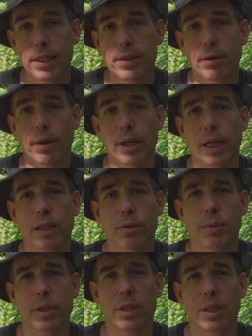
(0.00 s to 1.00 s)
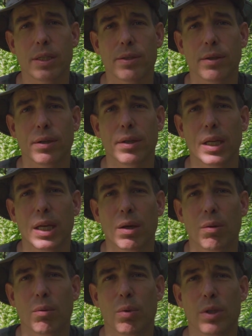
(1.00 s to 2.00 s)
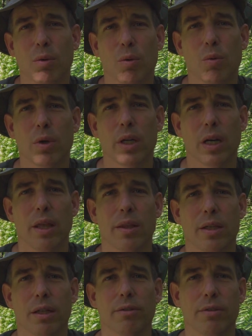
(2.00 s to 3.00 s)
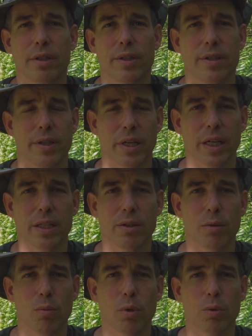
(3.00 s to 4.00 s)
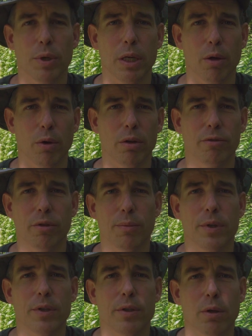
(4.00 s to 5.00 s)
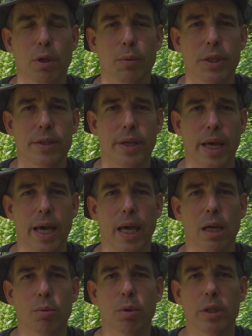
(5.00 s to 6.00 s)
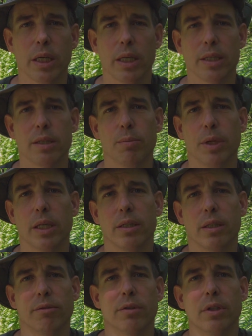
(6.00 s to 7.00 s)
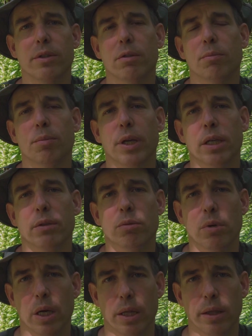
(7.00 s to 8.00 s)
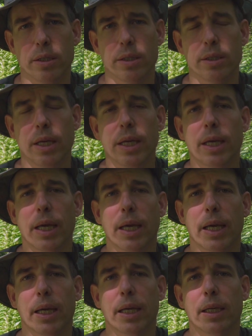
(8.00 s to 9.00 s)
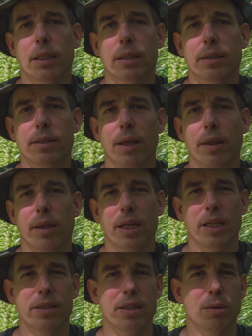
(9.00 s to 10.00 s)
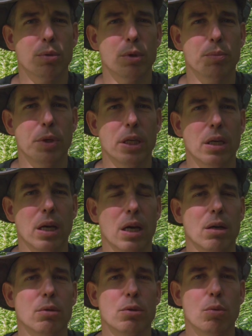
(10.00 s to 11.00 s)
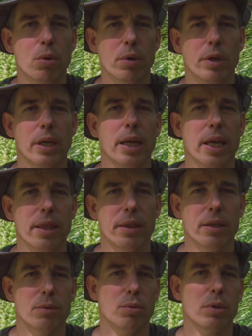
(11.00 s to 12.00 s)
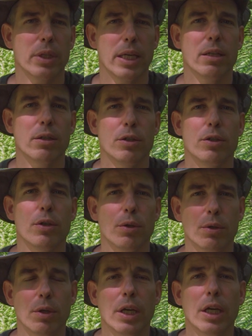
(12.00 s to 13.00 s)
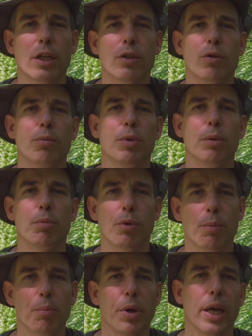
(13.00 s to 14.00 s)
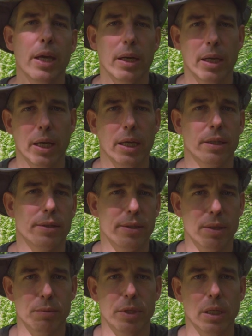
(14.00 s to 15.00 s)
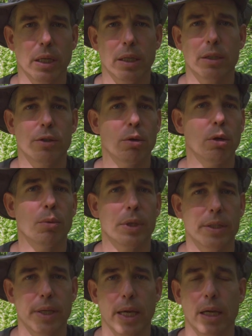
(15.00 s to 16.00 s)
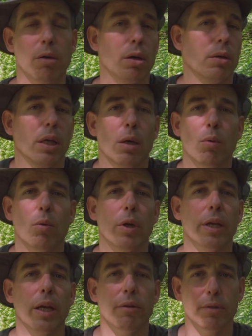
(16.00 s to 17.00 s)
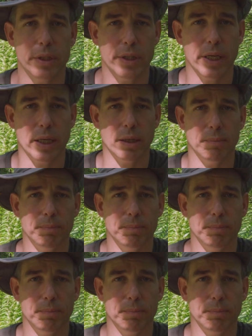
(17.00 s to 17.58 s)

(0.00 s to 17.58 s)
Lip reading: So the next question is, what are the different sides? So what we learned from the SolarWinds hack, what is a big difference compared to others? And the next step would be how to work against this. What can you do to be prepared against something like a SolarWinds hack or whatever attack?